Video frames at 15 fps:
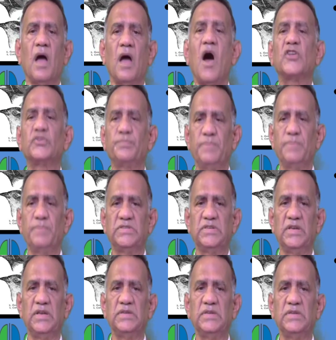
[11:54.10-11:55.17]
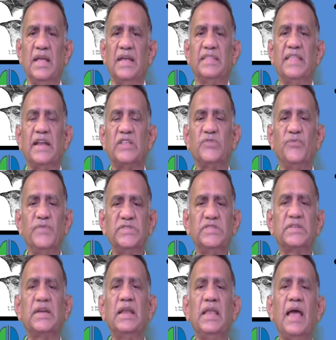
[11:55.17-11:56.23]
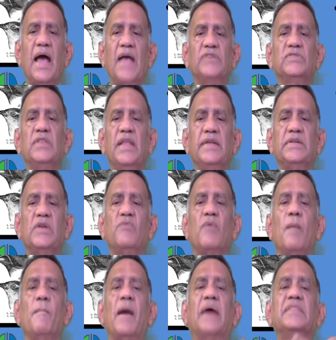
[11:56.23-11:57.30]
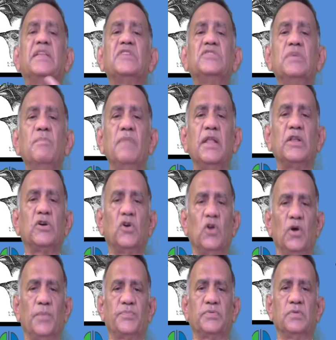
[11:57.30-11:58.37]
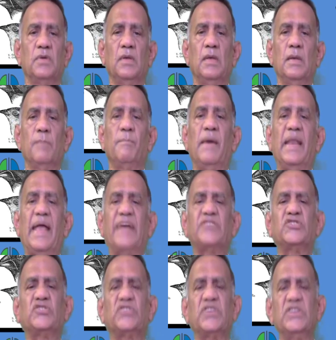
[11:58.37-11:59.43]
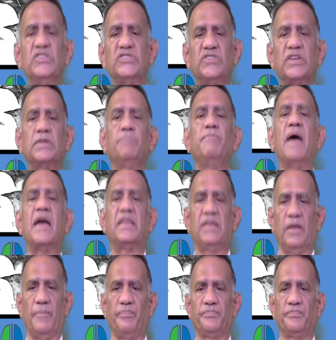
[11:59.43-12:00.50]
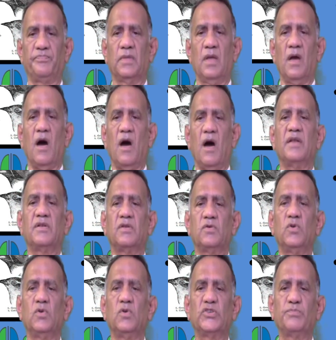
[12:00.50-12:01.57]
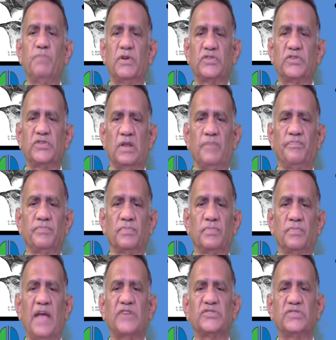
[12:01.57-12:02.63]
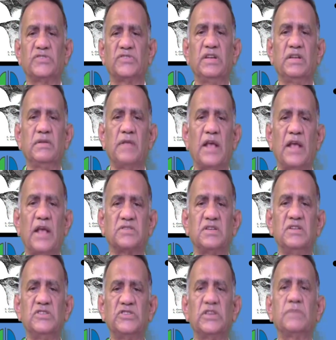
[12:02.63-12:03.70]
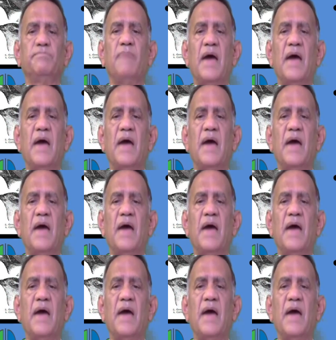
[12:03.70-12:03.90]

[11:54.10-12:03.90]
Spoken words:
or species that is physically isolated from other similar groups by an extrinsic barrier or to dispersal. Extrinsic